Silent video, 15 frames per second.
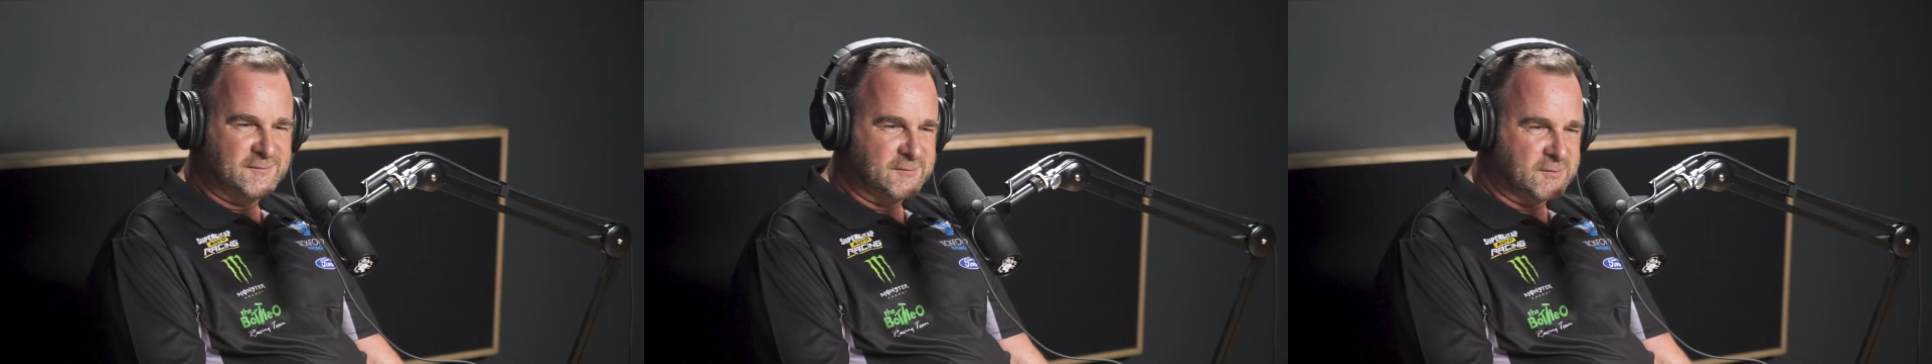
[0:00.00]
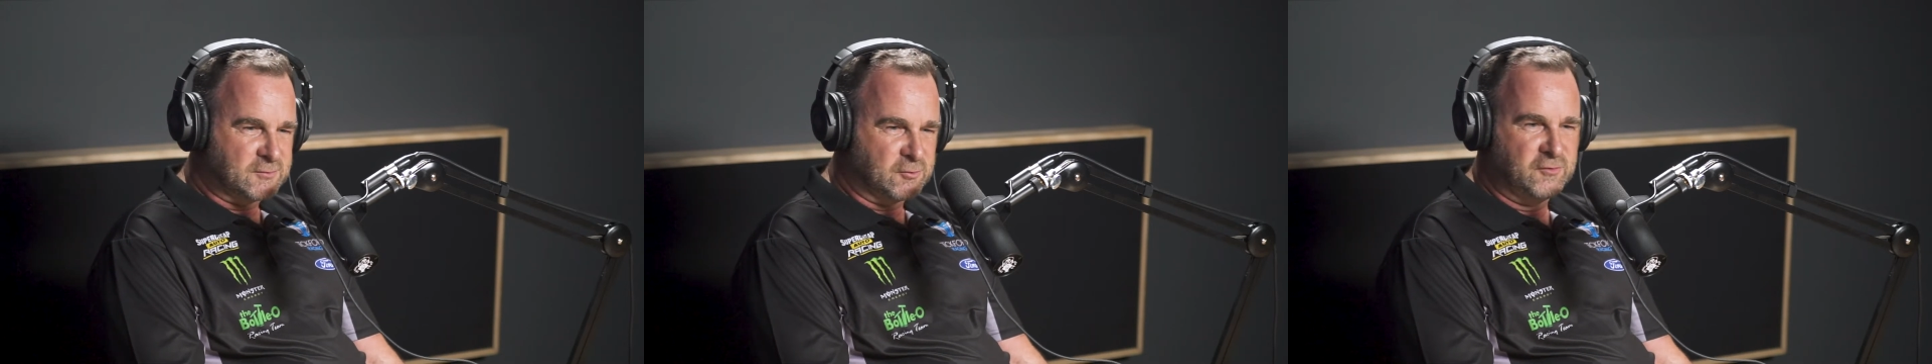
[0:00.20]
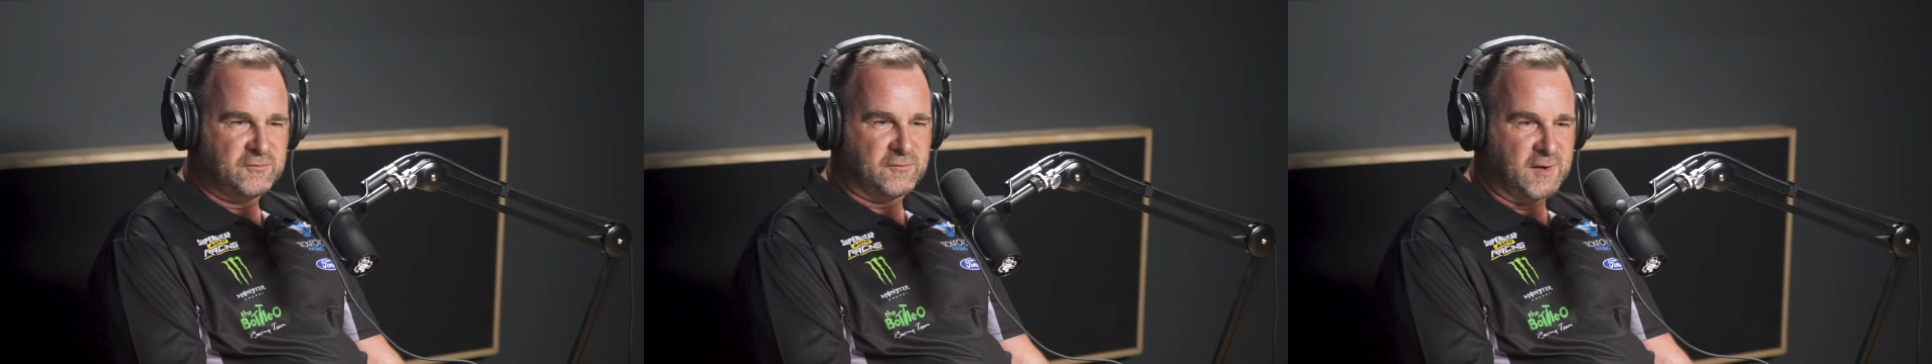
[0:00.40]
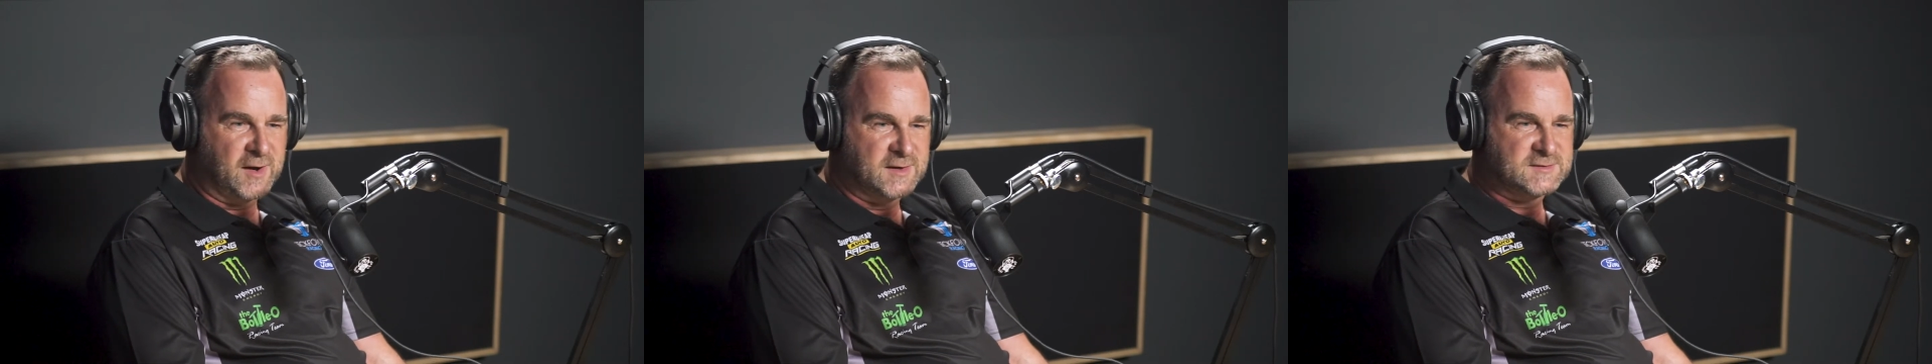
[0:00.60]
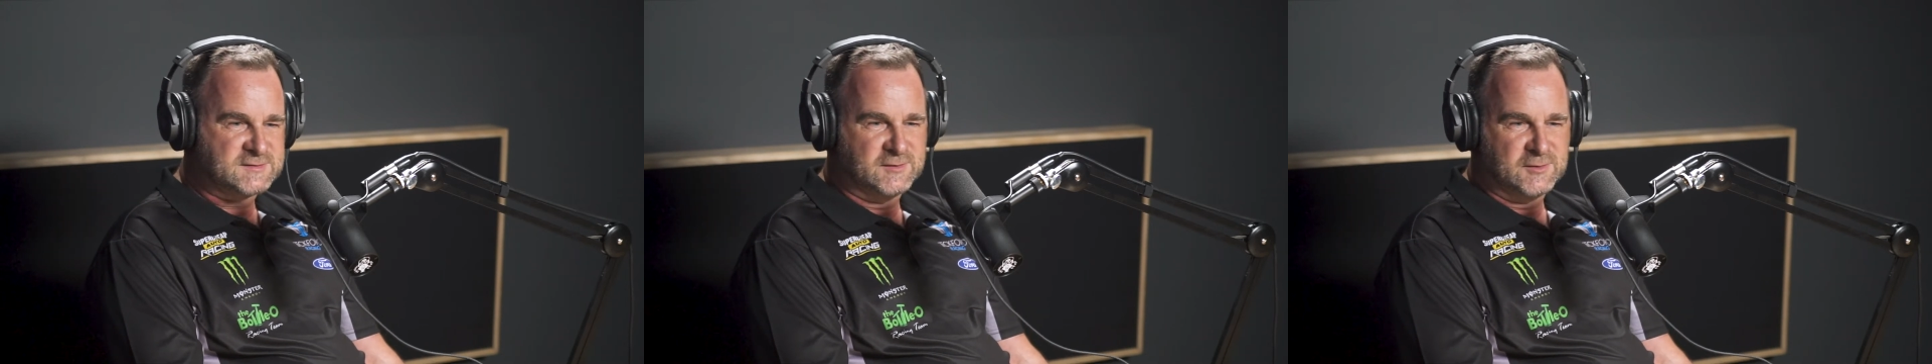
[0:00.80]
through
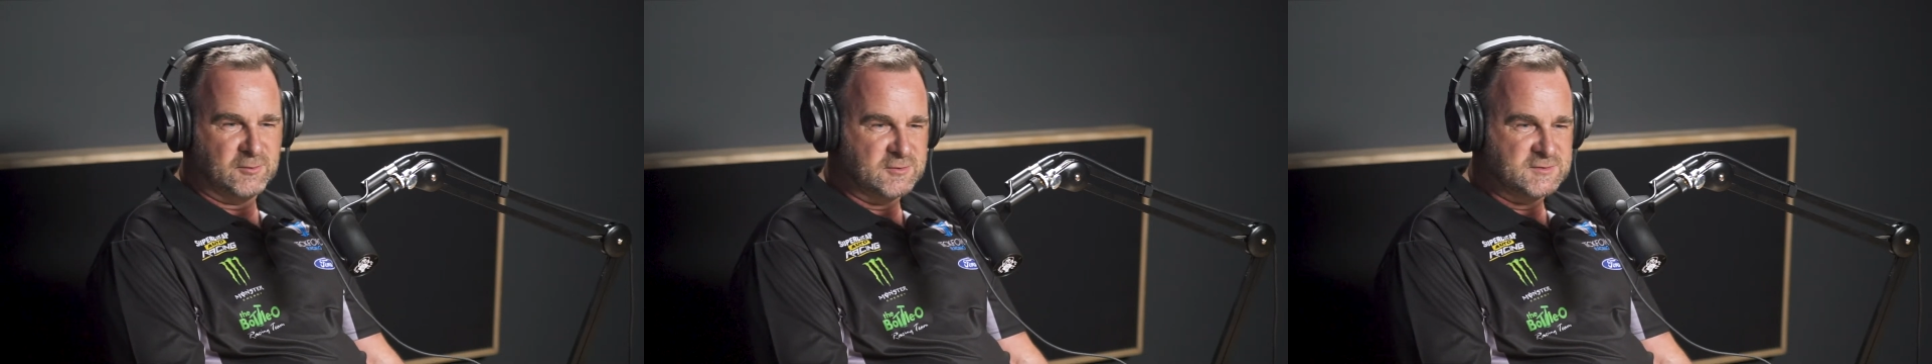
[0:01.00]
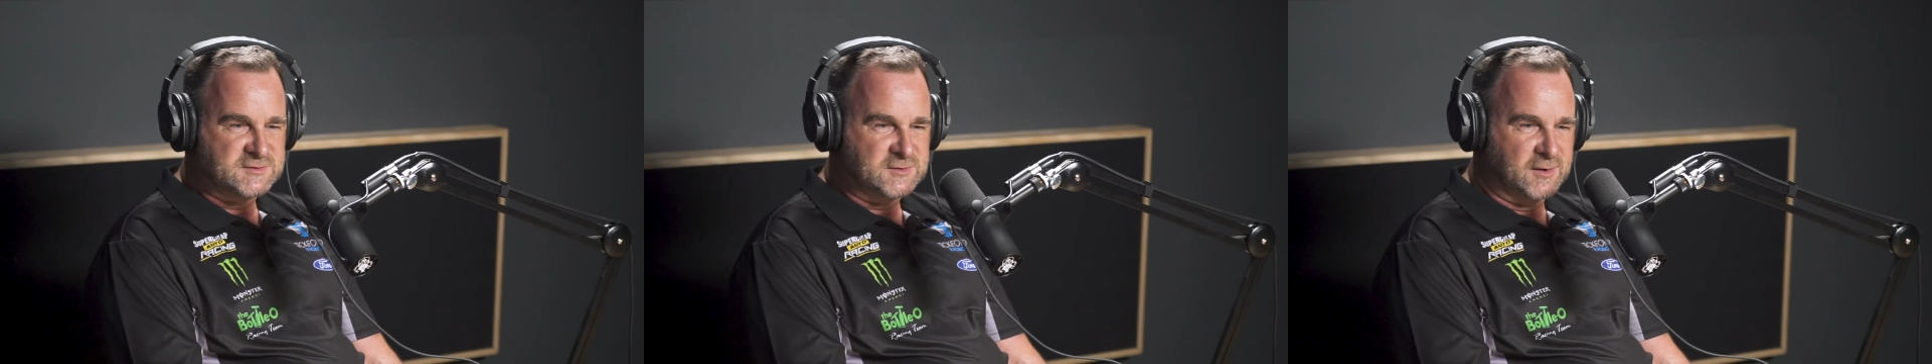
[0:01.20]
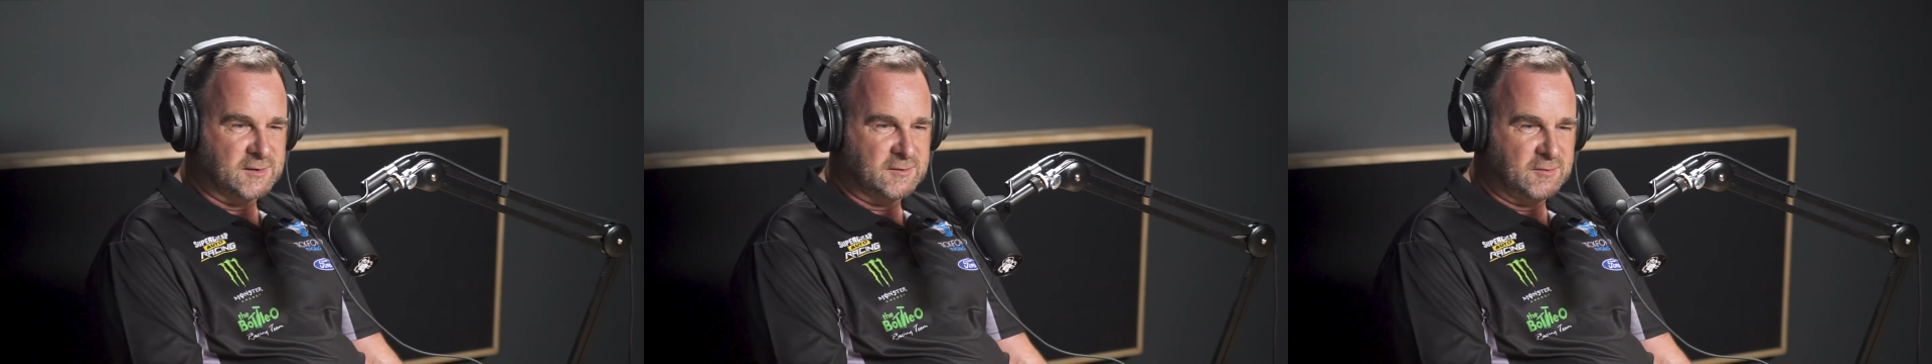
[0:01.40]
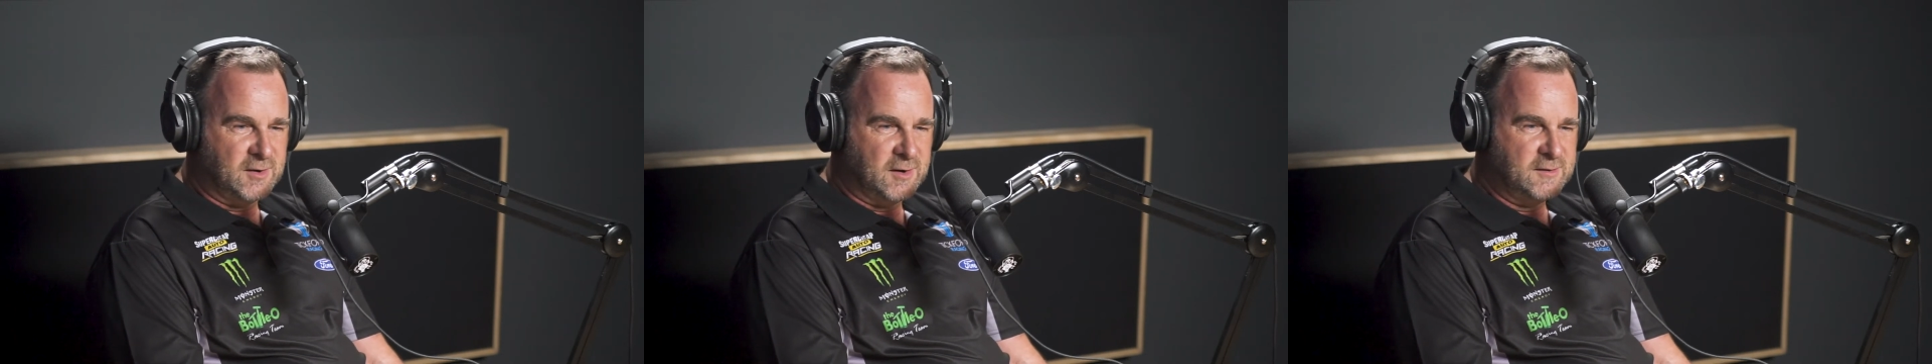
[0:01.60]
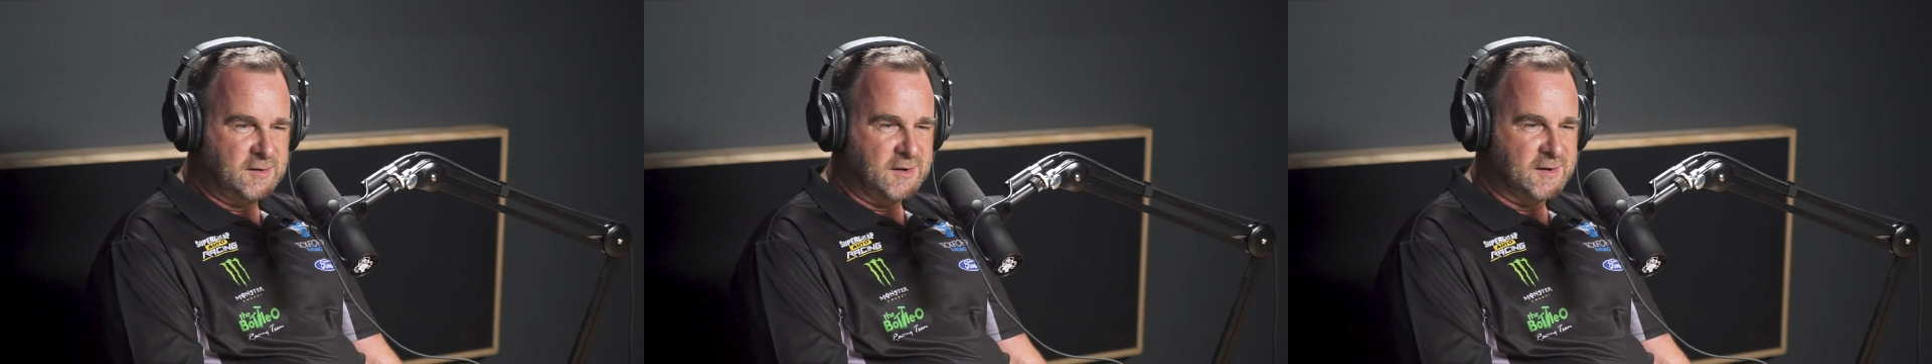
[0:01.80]
France on the wrong side of the road.